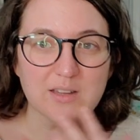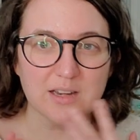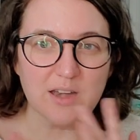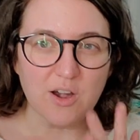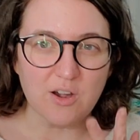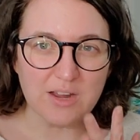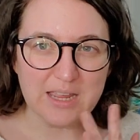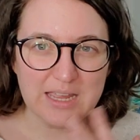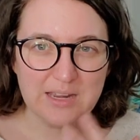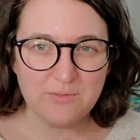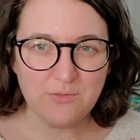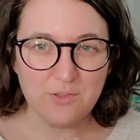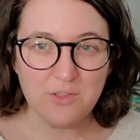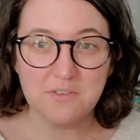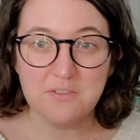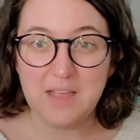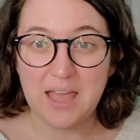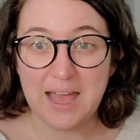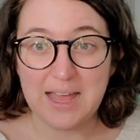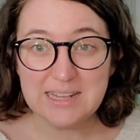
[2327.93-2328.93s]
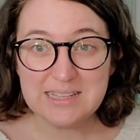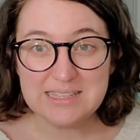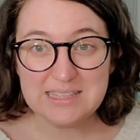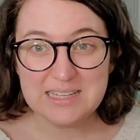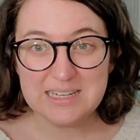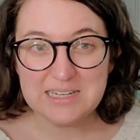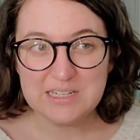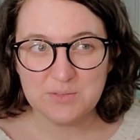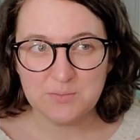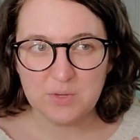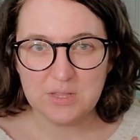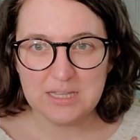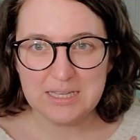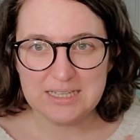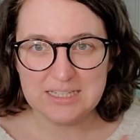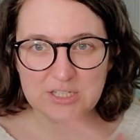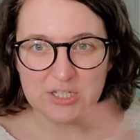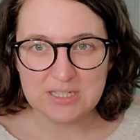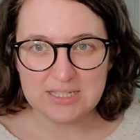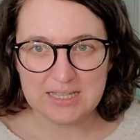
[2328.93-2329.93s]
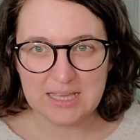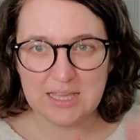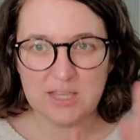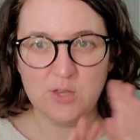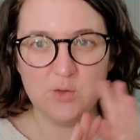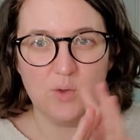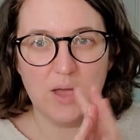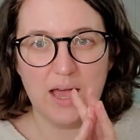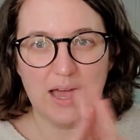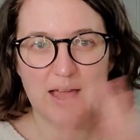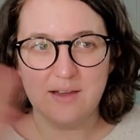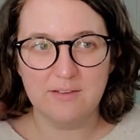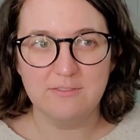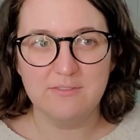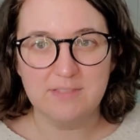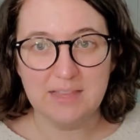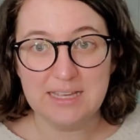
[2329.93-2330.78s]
An Arcade Full of Cats that is really just like you have,